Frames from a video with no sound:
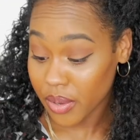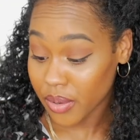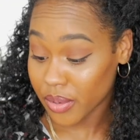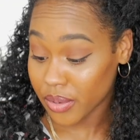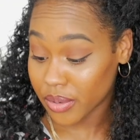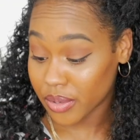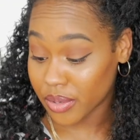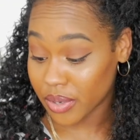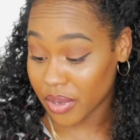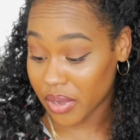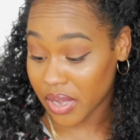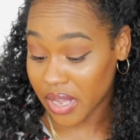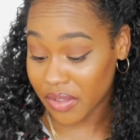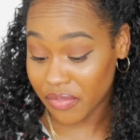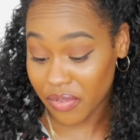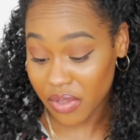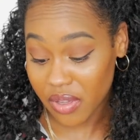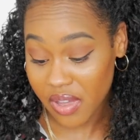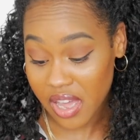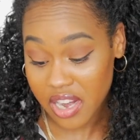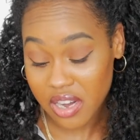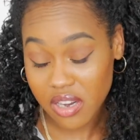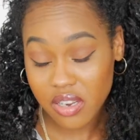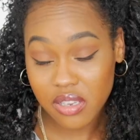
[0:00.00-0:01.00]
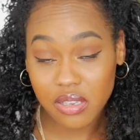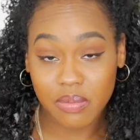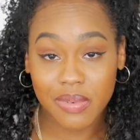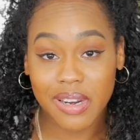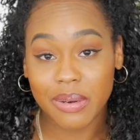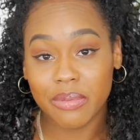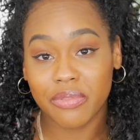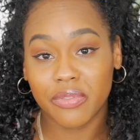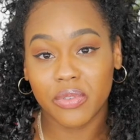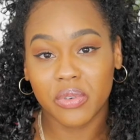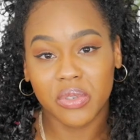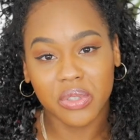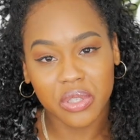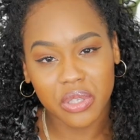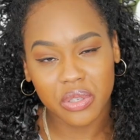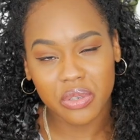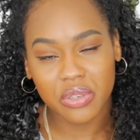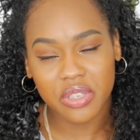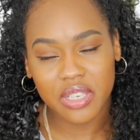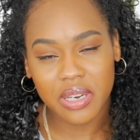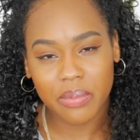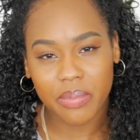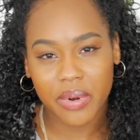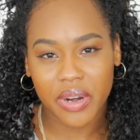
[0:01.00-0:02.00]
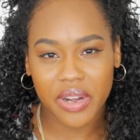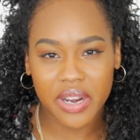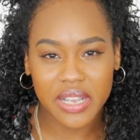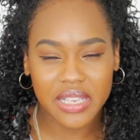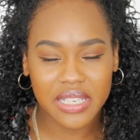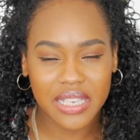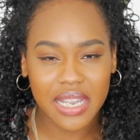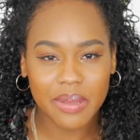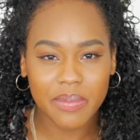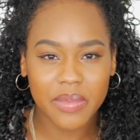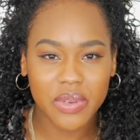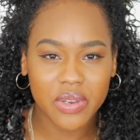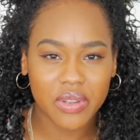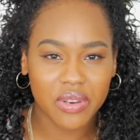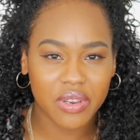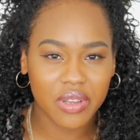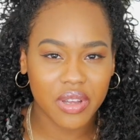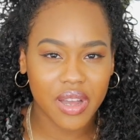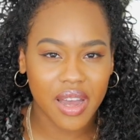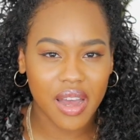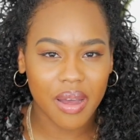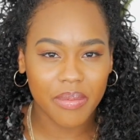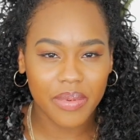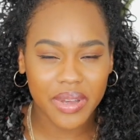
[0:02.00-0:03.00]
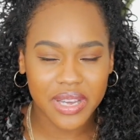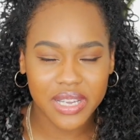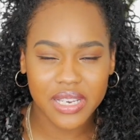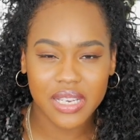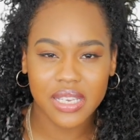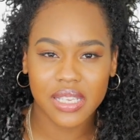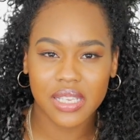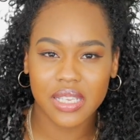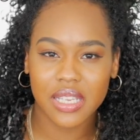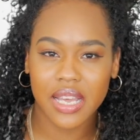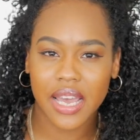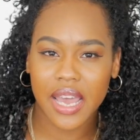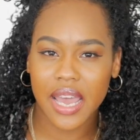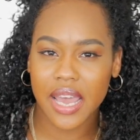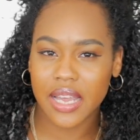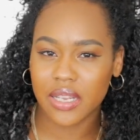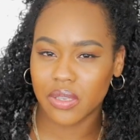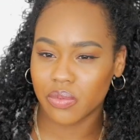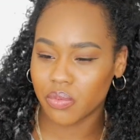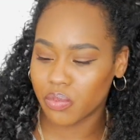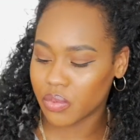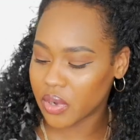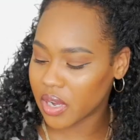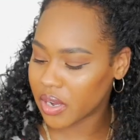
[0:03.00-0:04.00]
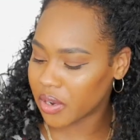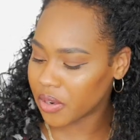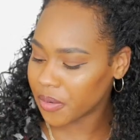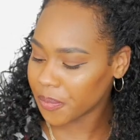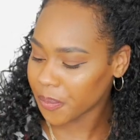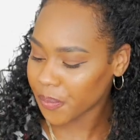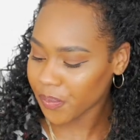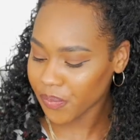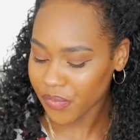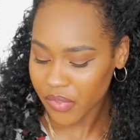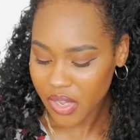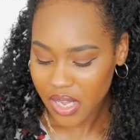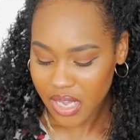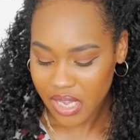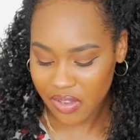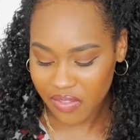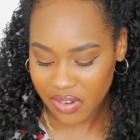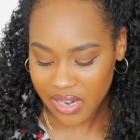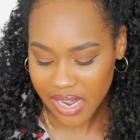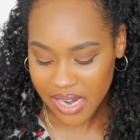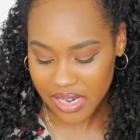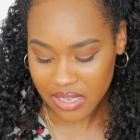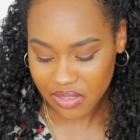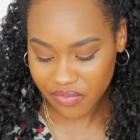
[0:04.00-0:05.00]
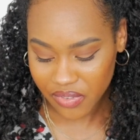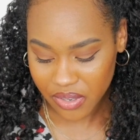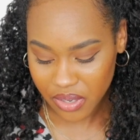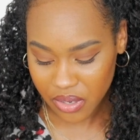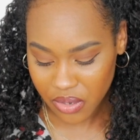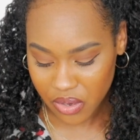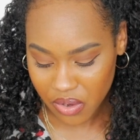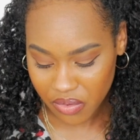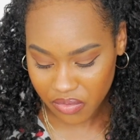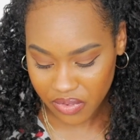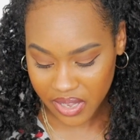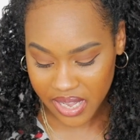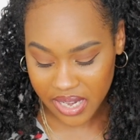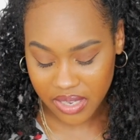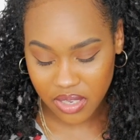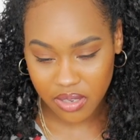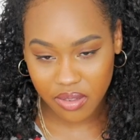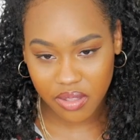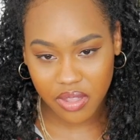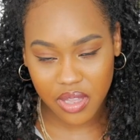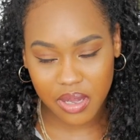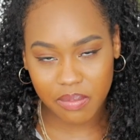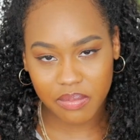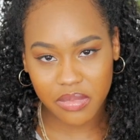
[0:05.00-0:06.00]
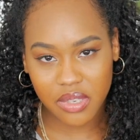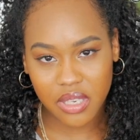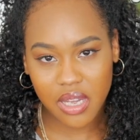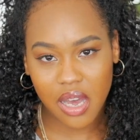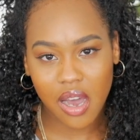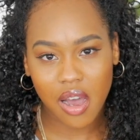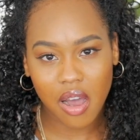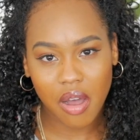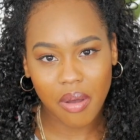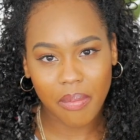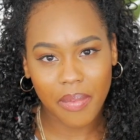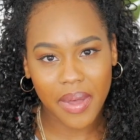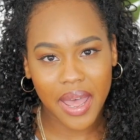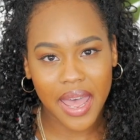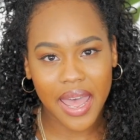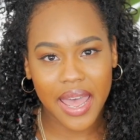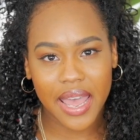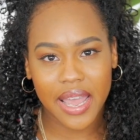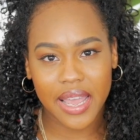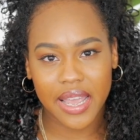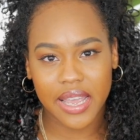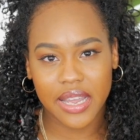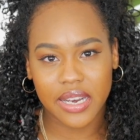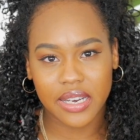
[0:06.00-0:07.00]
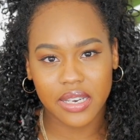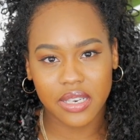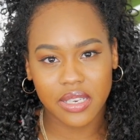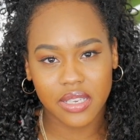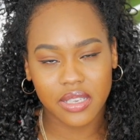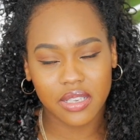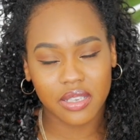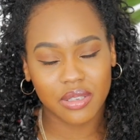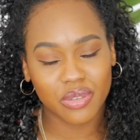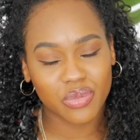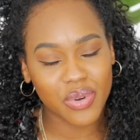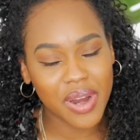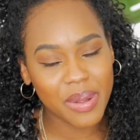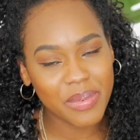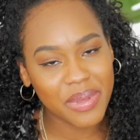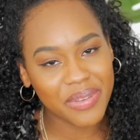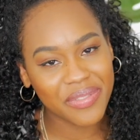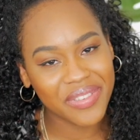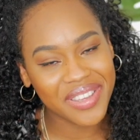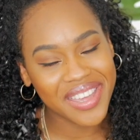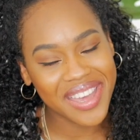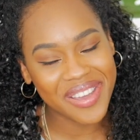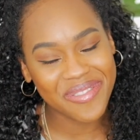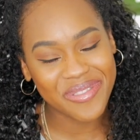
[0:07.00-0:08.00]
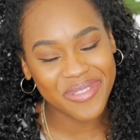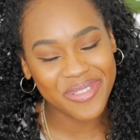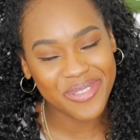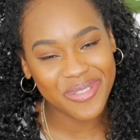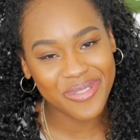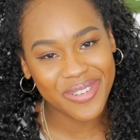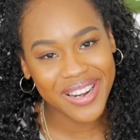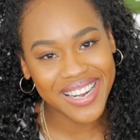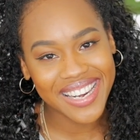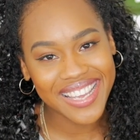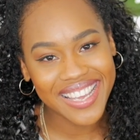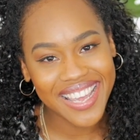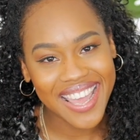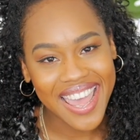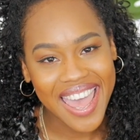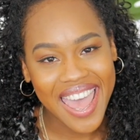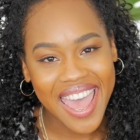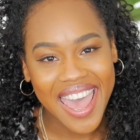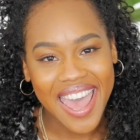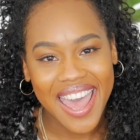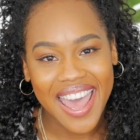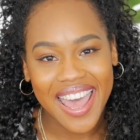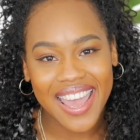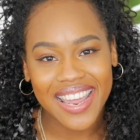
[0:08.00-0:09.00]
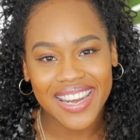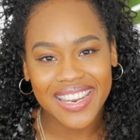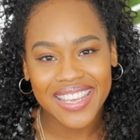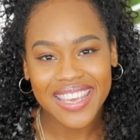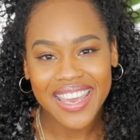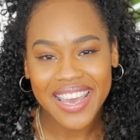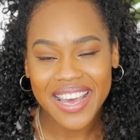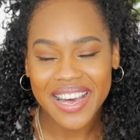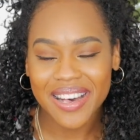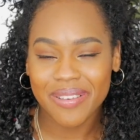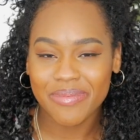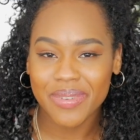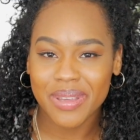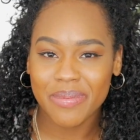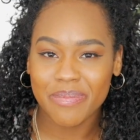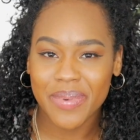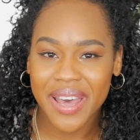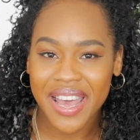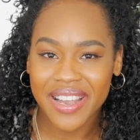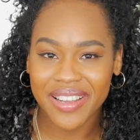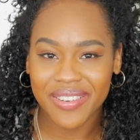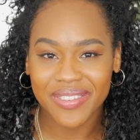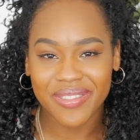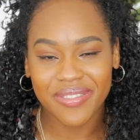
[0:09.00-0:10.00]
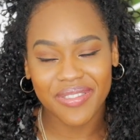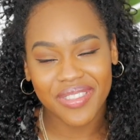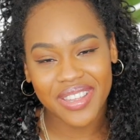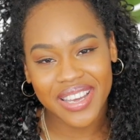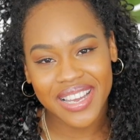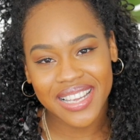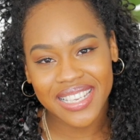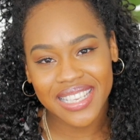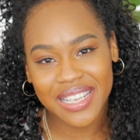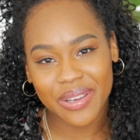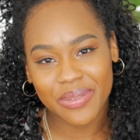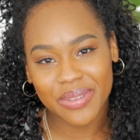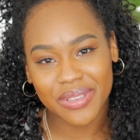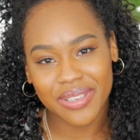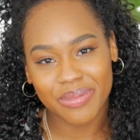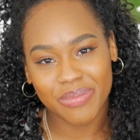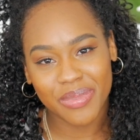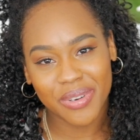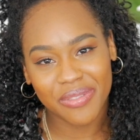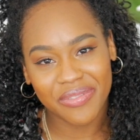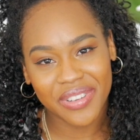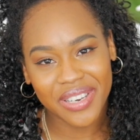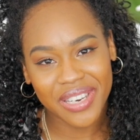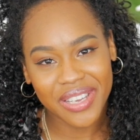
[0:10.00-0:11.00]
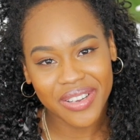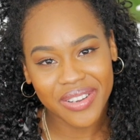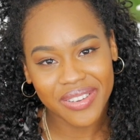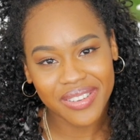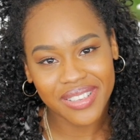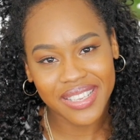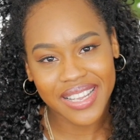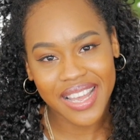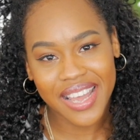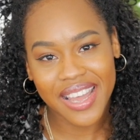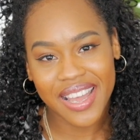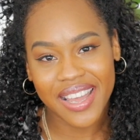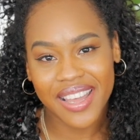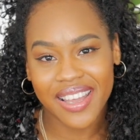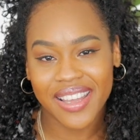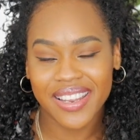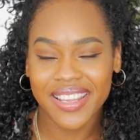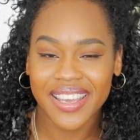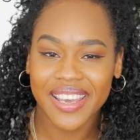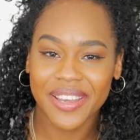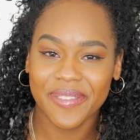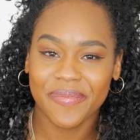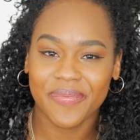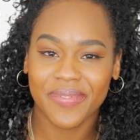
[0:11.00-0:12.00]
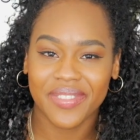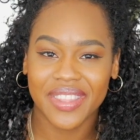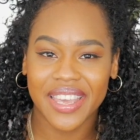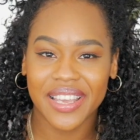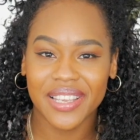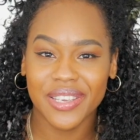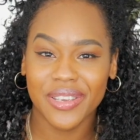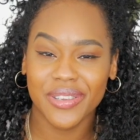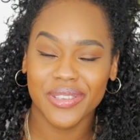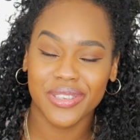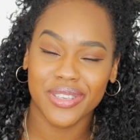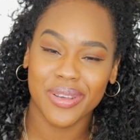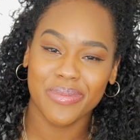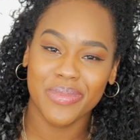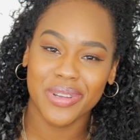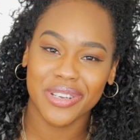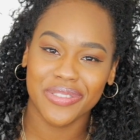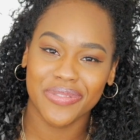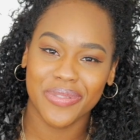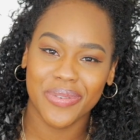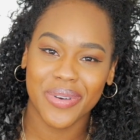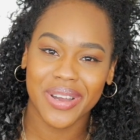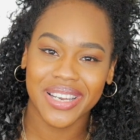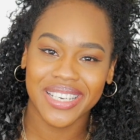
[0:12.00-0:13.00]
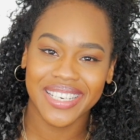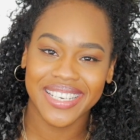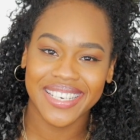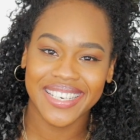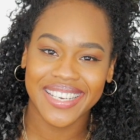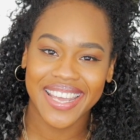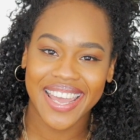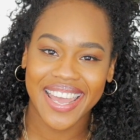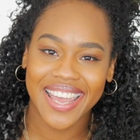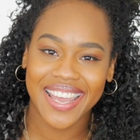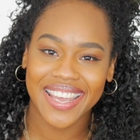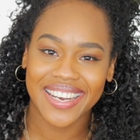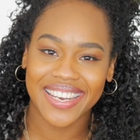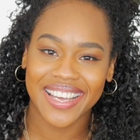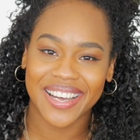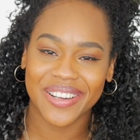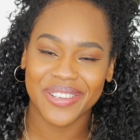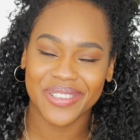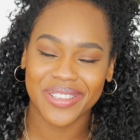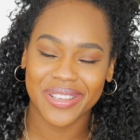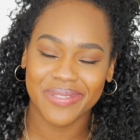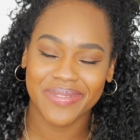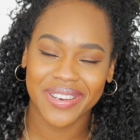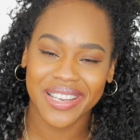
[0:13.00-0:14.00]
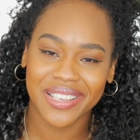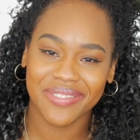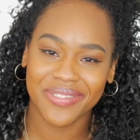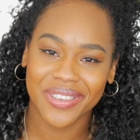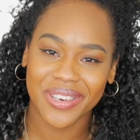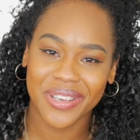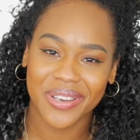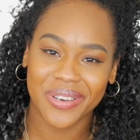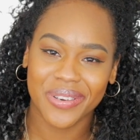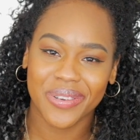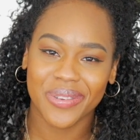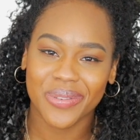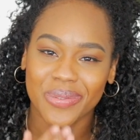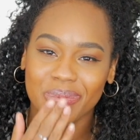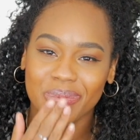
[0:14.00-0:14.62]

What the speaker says: So if you heard of this brand before, use their products, let me know in the comments as well. If you like this video, don't forget to thumbs up and subscribe if you haven't already. And yeah, I'll be back on Thursday with some more videos. Yeah, thank you so much for watching, and I'll see you in my next video.